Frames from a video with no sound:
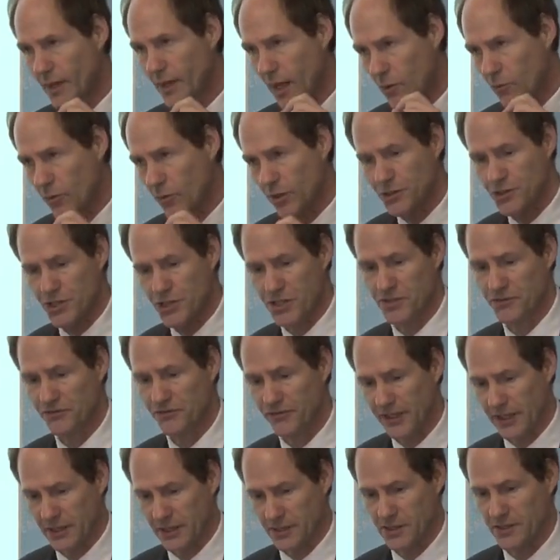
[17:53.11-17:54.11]
I want to just
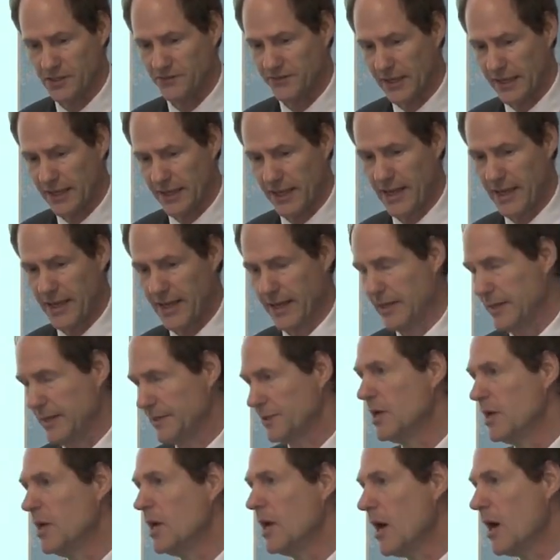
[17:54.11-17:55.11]
fix, if I can,
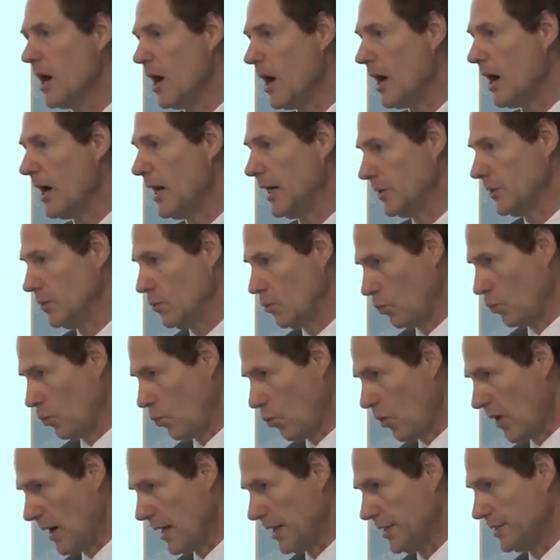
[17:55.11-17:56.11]
on
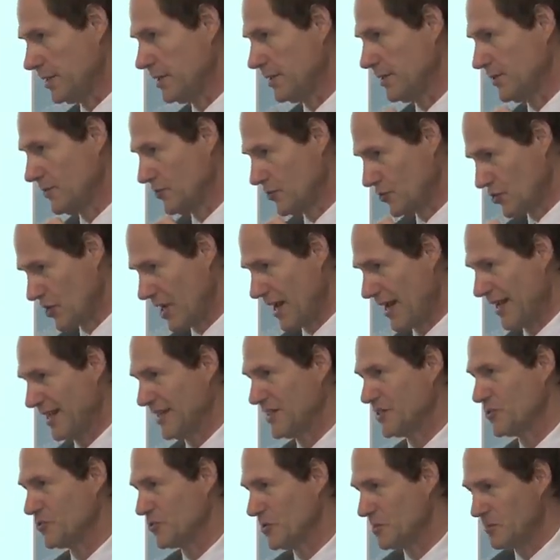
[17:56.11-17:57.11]
one
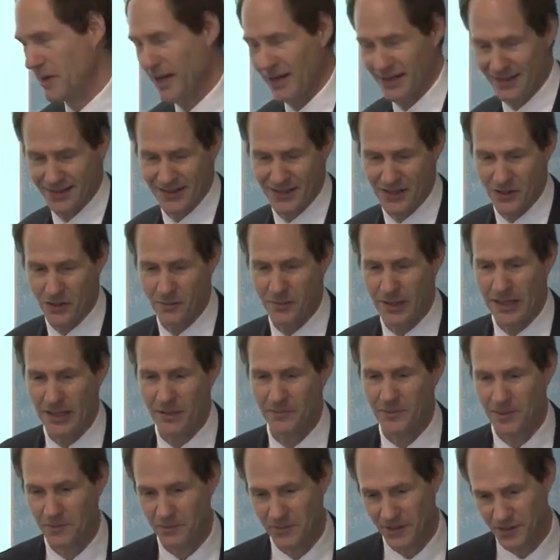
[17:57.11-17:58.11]
change we made in the
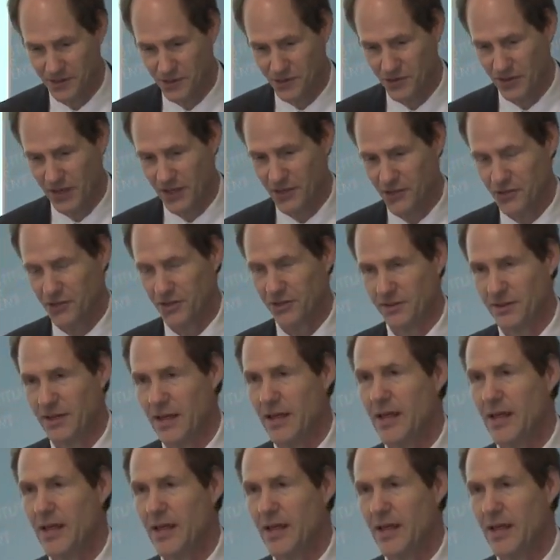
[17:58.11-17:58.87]
Obama administration.